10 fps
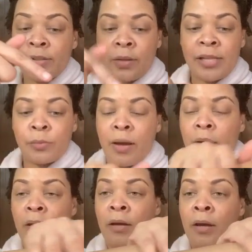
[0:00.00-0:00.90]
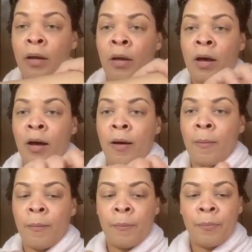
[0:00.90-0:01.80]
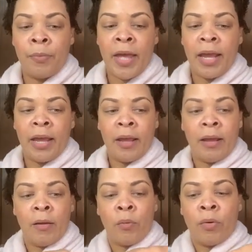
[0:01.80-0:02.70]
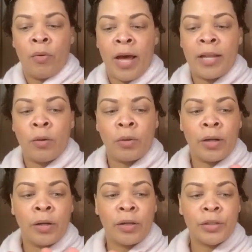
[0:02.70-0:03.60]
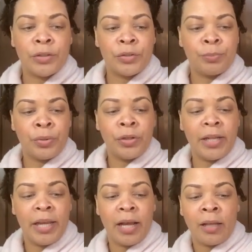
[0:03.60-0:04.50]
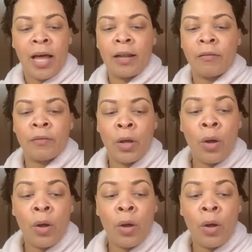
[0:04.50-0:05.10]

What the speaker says: So that's why I don't encourage putting a lot of